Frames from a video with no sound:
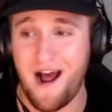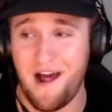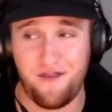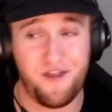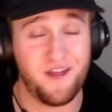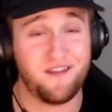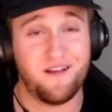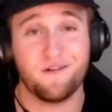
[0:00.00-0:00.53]
I
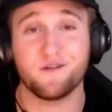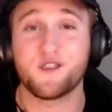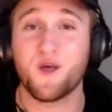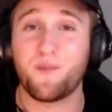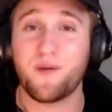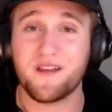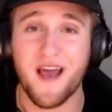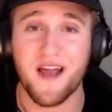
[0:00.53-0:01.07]
think there's the
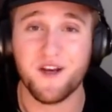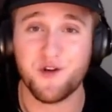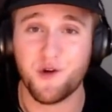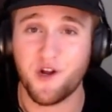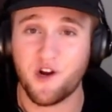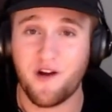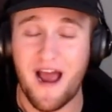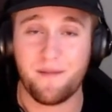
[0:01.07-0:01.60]
potential to
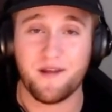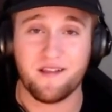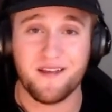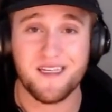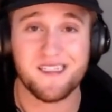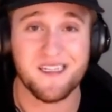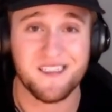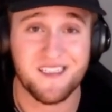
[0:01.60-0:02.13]
grab at
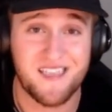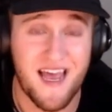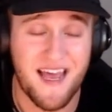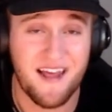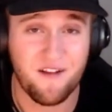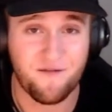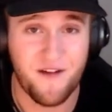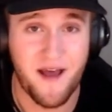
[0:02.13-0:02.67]
least a
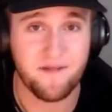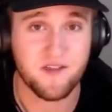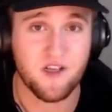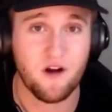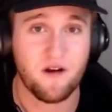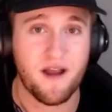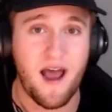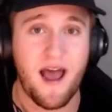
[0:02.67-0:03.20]
second
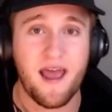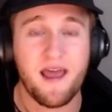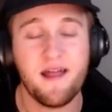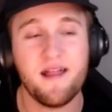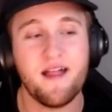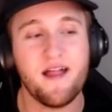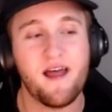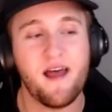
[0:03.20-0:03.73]
5-star guy.
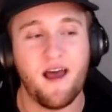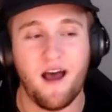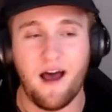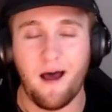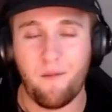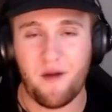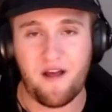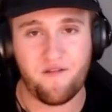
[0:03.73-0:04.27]

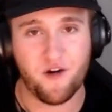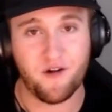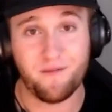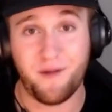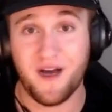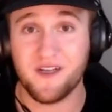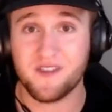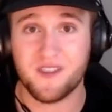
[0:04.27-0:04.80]
And I've heard
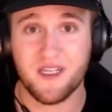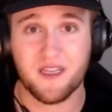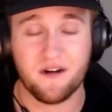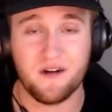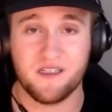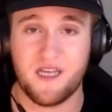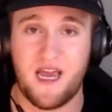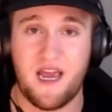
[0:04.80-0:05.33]
buzz that there
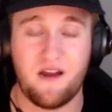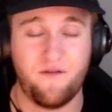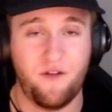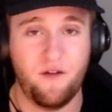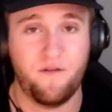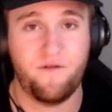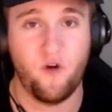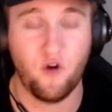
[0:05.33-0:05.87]
is a handful
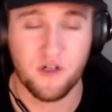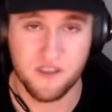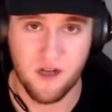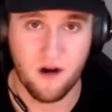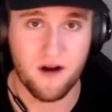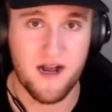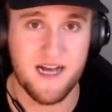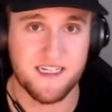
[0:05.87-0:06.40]
of
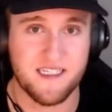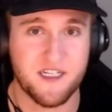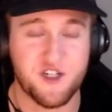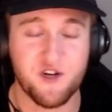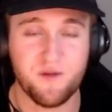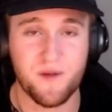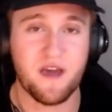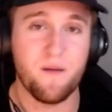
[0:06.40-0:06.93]
4-star guys that
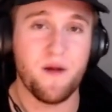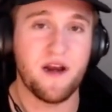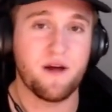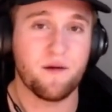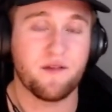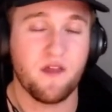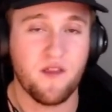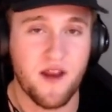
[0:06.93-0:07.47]
should be committing
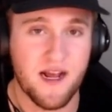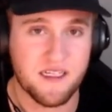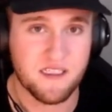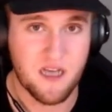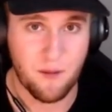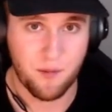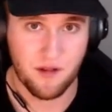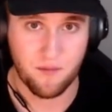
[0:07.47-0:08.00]
within the next
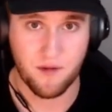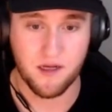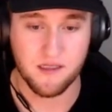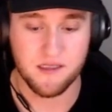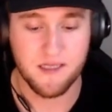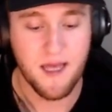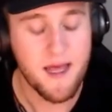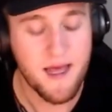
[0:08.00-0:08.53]
couple of months.